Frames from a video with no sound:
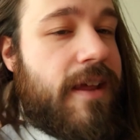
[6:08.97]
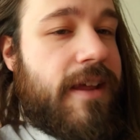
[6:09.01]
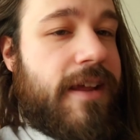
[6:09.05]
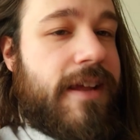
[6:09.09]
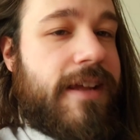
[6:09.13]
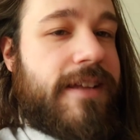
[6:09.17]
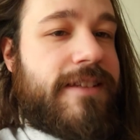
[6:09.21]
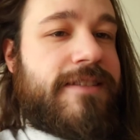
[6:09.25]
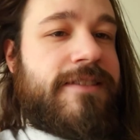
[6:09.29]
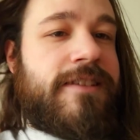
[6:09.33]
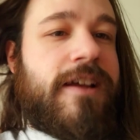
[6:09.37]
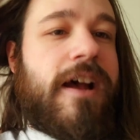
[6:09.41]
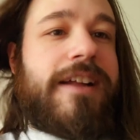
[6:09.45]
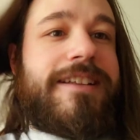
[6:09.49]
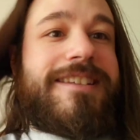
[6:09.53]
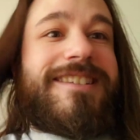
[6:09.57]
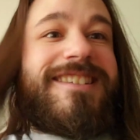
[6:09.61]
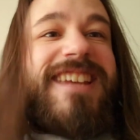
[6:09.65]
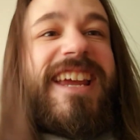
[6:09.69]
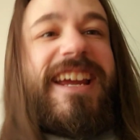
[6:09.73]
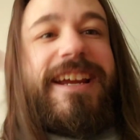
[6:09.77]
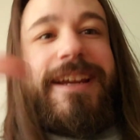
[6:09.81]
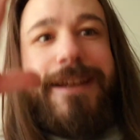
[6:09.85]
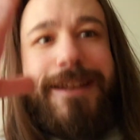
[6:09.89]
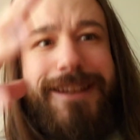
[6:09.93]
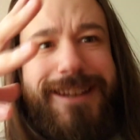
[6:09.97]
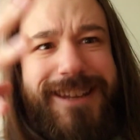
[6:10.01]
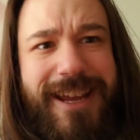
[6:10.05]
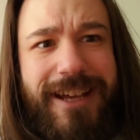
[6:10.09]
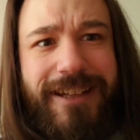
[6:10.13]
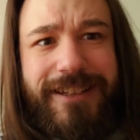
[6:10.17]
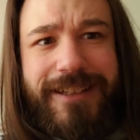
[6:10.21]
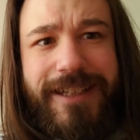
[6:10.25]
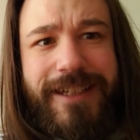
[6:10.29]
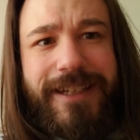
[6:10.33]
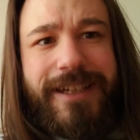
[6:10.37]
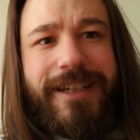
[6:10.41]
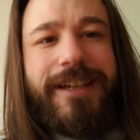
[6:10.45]
It's not
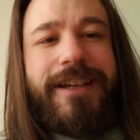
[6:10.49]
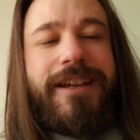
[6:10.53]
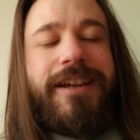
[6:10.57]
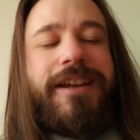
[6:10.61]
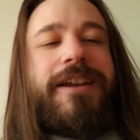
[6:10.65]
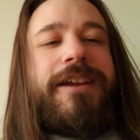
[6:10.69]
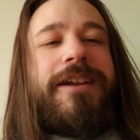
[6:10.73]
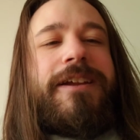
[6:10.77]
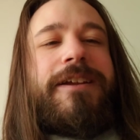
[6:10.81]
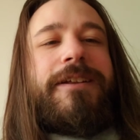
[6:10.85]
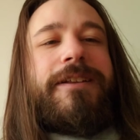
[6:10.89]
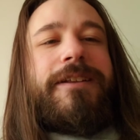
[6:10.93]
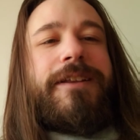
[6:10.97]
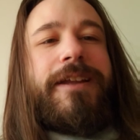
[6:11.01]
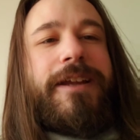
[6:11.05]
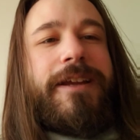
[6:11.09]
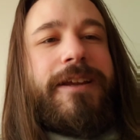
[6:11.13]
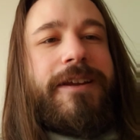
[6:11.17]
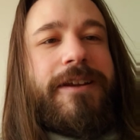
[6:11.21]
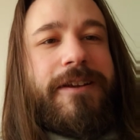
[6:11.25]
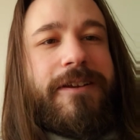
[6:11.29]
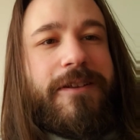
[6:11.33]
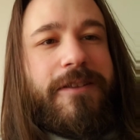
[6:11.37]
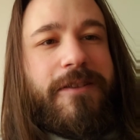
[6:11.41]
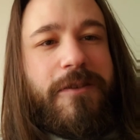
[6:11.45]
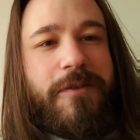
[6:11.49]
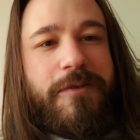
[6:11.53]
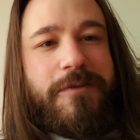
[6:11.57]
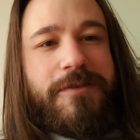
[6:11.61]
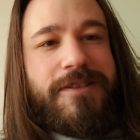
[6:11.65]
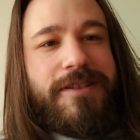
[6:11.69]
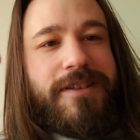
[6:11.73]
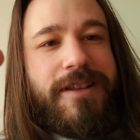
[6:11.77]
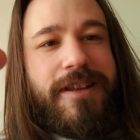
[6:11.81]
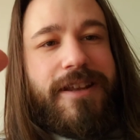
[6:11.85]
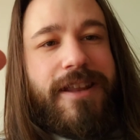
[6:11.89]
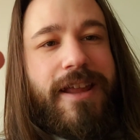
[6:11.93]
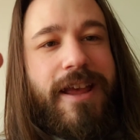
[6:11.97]
psychedelic like those
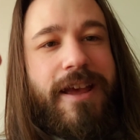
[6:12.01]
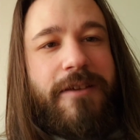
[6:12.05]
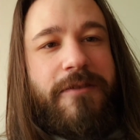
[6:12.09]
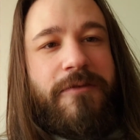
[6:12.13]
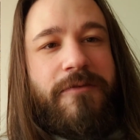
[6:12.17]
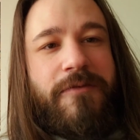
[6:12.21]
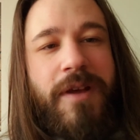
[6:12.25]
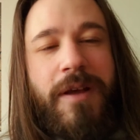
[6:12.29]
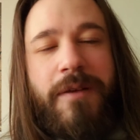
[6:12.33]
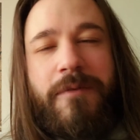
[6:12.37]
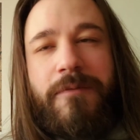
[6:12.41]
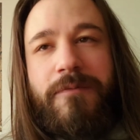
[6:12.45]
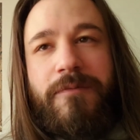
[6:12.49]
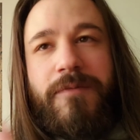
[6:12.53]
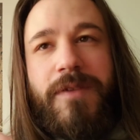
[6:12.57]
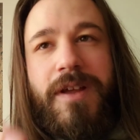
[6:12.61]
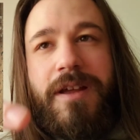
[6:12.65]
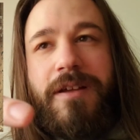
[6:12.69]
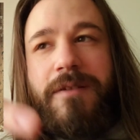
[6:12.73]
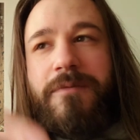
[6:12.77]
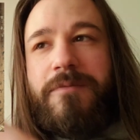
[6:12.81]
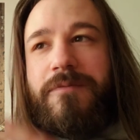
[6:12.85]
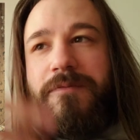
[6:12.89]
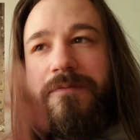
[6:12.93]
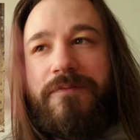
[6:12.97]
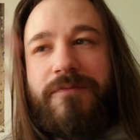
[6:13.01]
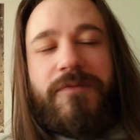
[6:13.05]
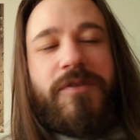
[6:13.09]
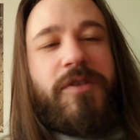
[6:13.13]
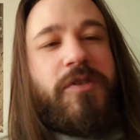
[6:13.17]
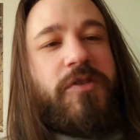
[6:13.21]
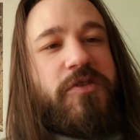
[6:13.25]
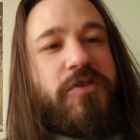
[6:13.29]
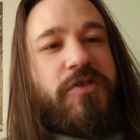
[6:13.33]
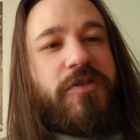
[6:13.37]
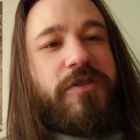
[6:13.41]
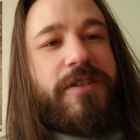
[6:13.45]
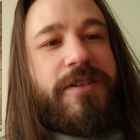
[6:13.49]
that I
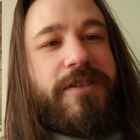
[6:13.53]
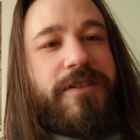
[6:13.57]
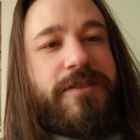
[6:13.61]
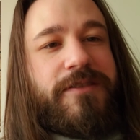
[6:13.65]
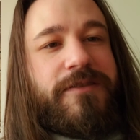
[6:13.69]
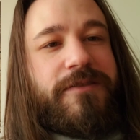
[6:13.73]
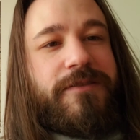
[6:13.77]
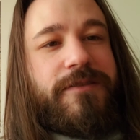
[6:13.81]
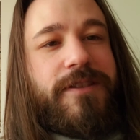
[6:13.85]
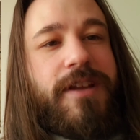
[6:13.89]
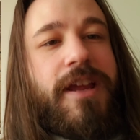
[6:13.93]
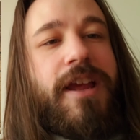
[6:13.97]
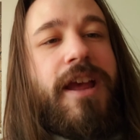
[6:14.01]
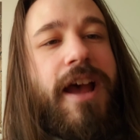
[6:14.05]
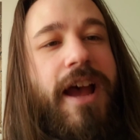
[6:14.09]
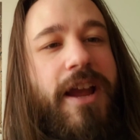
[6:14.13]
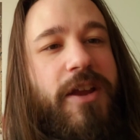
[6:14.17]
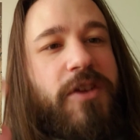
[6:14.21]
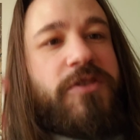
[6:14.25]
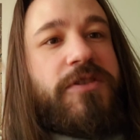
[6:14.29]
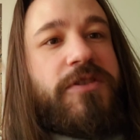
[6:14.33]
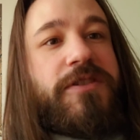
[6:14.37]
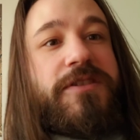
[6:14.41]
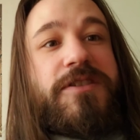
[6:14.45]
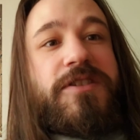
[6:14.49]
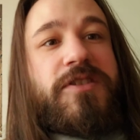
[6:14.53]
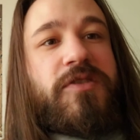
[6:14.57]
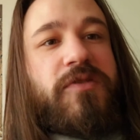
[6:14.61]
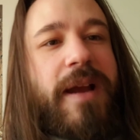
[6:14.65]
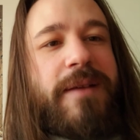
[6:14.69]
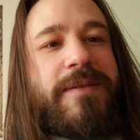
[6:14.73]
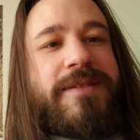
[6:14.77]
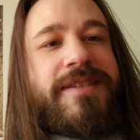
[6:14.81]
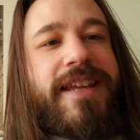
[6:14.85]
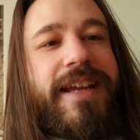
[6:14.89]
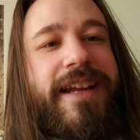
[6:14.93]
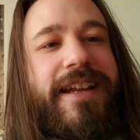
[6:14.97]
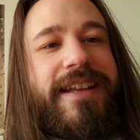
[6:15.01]
usually describe
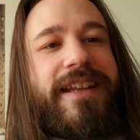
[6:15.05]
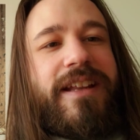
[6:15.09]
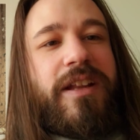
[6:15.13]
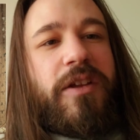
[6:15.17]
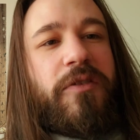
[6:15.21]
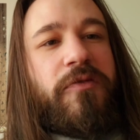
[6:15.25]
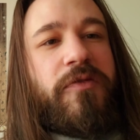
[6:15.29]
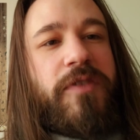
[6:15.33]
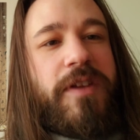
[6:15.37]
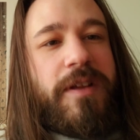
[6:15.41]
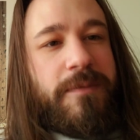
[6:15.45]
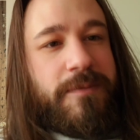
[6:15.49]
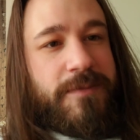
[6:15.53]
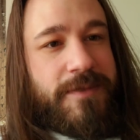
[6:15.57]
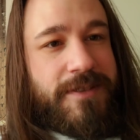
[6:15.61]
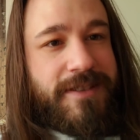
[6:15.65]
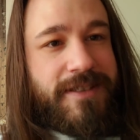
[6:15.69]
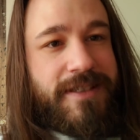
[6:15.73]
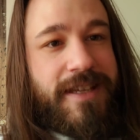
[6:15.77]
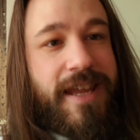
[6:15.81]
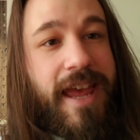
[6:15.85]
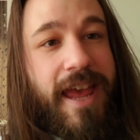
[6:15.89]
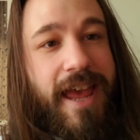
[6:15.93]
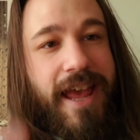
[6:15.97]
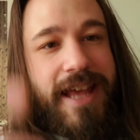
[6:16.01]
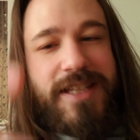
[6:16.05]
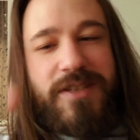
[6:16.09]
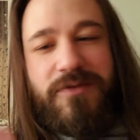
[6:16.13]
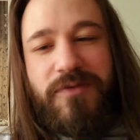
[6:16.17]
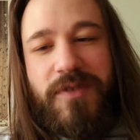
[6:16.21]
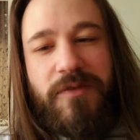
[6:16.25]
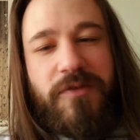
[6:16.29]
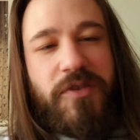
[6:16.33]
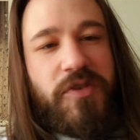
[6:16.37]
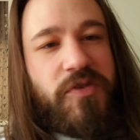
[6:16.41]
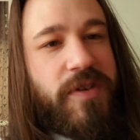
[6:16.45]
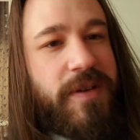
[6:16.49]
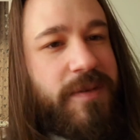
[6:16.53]
psychedelic films as
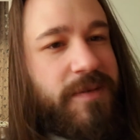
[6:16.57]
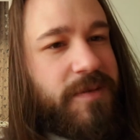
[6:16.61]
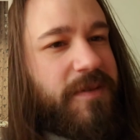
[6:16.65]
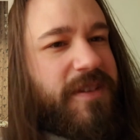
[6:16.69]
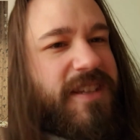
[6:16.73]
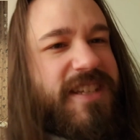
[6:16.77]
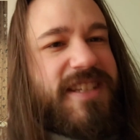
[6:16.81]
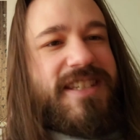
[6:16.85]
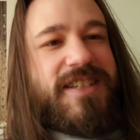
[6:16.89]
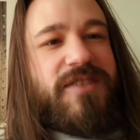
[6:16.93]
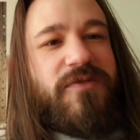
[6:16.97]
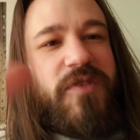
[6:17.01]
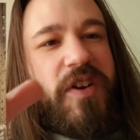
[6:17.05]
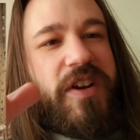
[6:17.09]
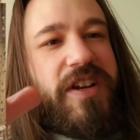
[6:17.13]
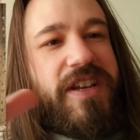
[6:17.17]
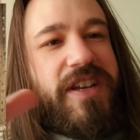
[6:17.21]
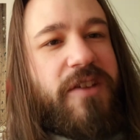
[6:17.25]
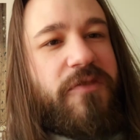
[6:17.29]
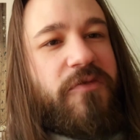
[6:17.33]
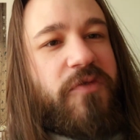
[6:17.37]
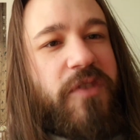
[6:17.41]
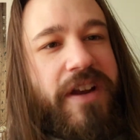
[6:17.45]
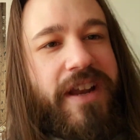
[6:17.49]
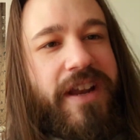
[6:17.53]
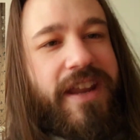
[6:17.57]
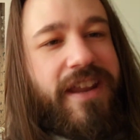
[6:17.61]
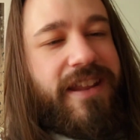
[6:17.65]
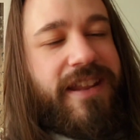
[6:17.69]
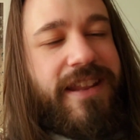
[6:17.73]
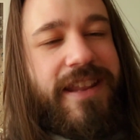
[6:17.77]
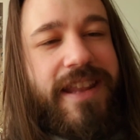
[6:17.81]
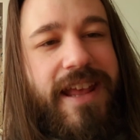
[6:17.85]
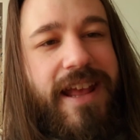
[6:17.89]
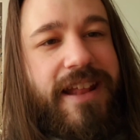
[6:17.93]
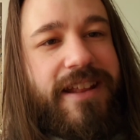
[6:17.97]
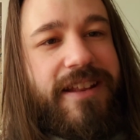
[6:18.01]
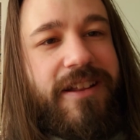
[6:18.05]
fever dreams, but this is very different in
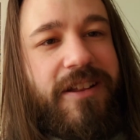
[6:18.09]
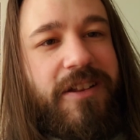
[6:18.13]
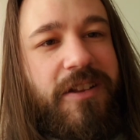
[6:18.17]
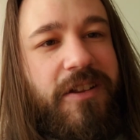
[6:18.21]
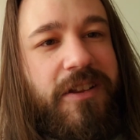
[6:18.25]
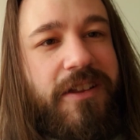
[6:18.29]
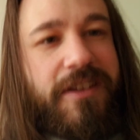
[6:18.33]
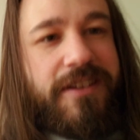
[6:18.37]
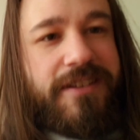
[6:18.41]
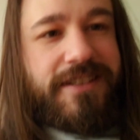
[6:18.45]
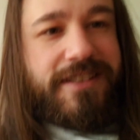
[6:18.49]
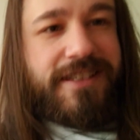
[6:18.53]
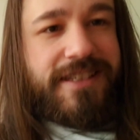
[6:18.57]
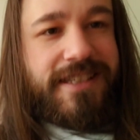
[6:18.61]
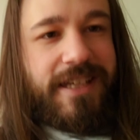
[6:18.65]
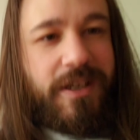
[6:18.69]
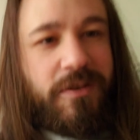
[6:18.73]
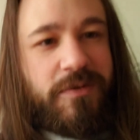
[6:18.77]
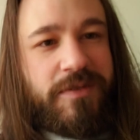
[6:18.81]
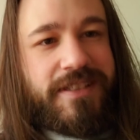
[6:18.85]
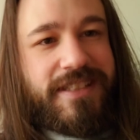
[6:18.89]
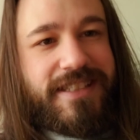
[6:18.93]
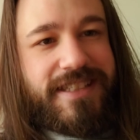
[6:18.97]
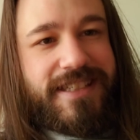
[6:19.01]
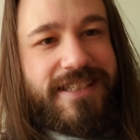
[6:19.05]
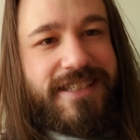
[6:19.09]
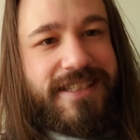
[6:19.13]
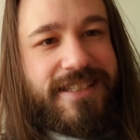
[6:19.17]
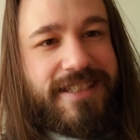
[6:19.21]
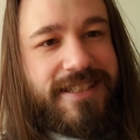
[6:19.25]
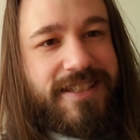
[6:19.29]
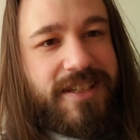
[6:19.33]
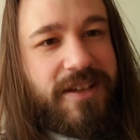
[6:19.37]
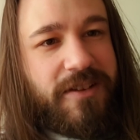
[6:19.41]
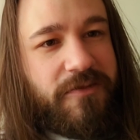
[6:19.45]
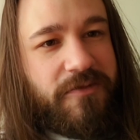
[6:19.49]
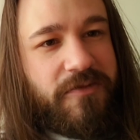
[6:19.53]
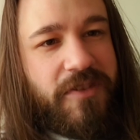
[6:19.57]
that a lot of the sequences and
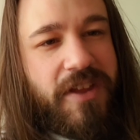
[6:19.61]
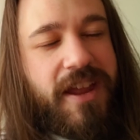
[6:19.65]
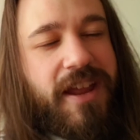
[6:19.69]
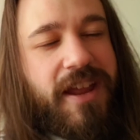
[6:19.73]
stuff